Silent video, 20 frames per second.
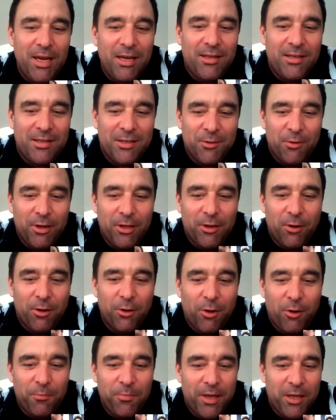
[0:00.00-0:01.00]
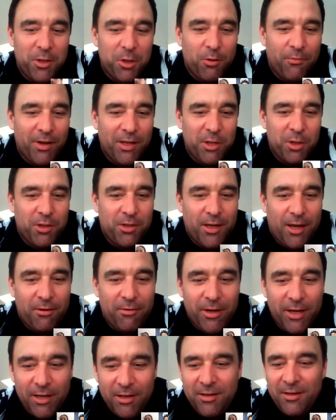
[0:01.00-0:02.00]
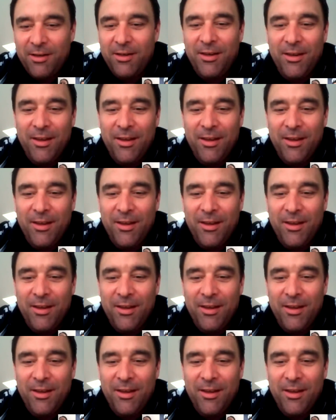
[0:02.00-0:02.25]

So I don't hope that you're vegetarian.